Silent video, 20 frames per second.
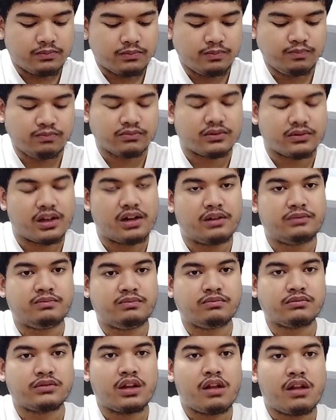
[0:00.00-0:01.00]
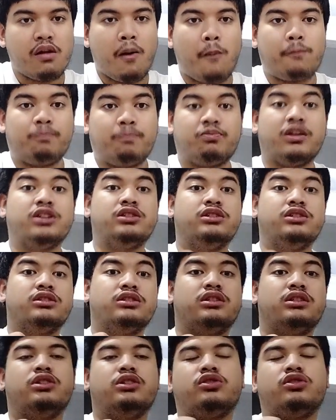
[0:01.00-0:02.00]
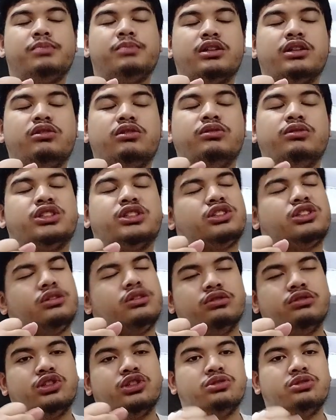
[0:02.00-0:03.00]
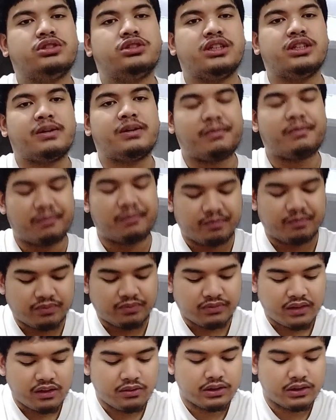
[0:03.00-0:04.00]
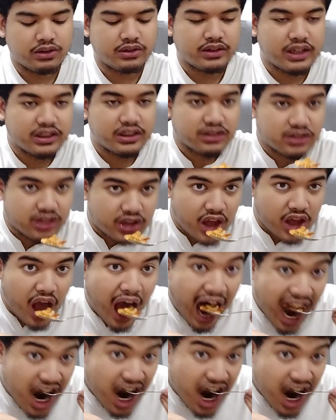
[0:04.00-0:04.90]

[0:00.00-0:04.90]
Hmm. The, the tomato is so juicy when you taste it.